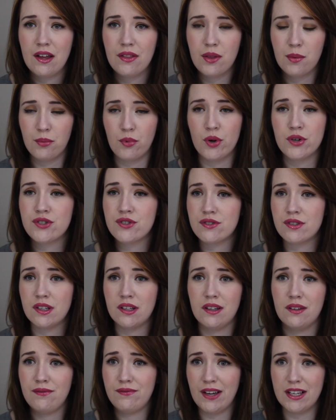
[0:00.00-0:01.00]

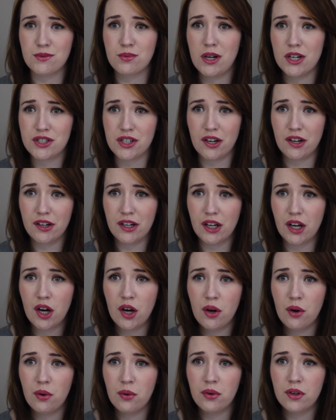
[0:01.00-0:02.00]
the face wash I already
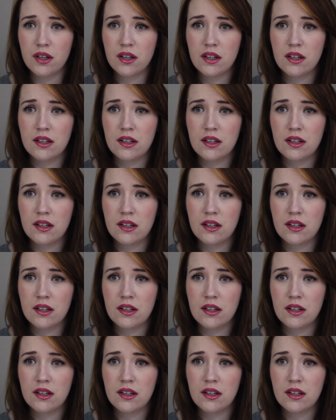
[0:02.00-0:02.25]
own,